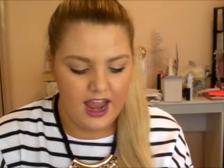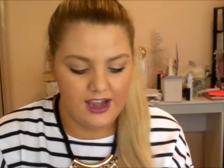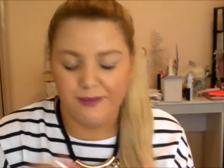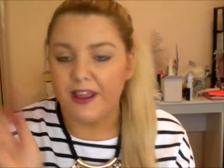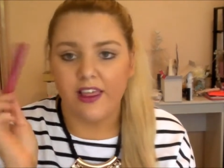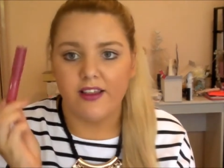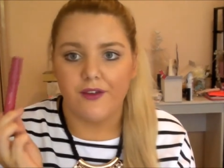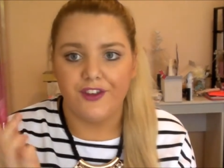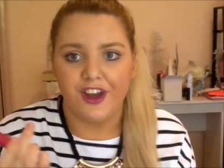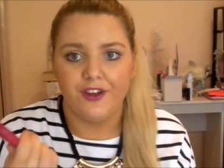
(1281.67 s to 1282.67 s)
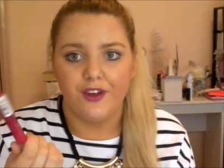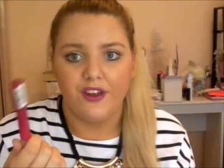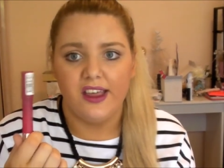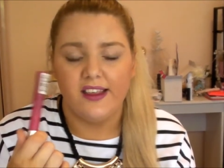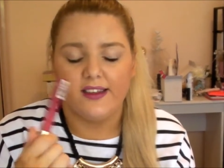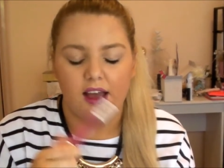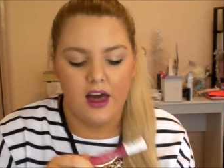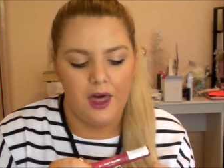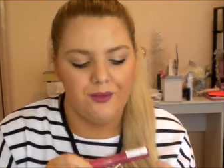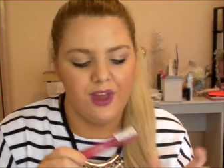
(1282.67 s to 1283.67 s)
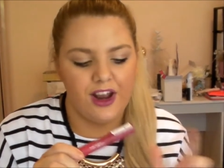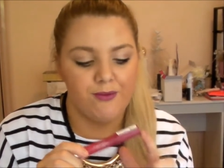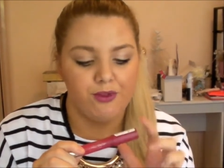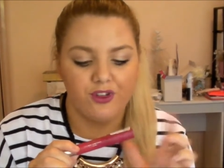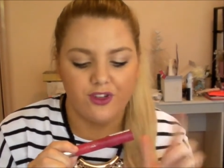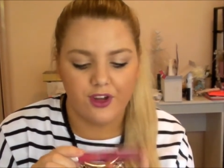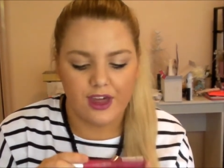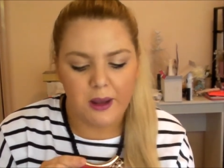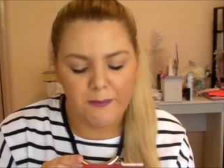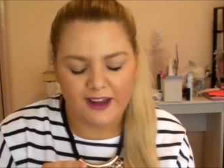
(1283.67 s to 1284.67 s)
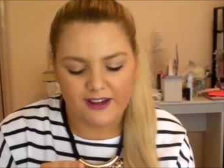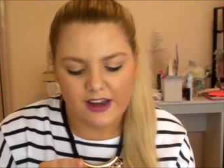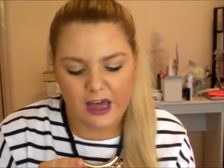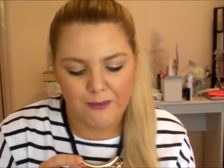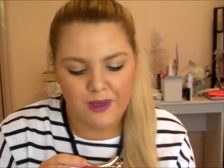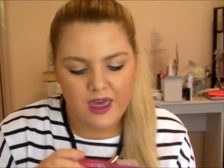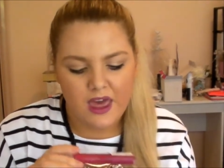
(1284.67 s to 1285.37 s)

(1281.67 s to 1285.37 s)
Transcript: and I picked these up for $10, and I'm so glad I picked it up,